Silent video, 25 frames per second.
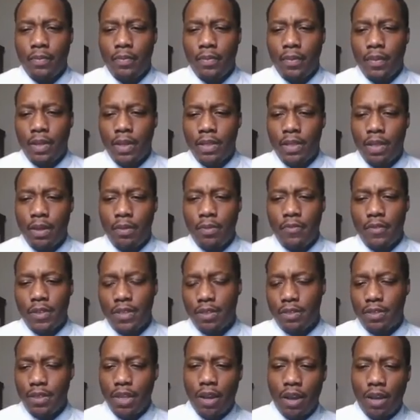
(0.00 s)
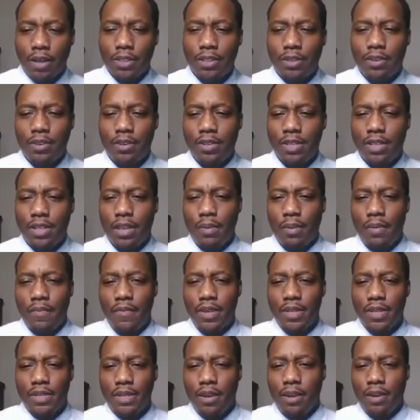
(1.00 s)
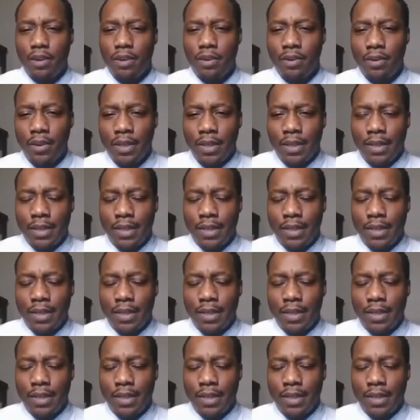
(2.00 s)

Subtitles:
Some of us are doctors, some of us are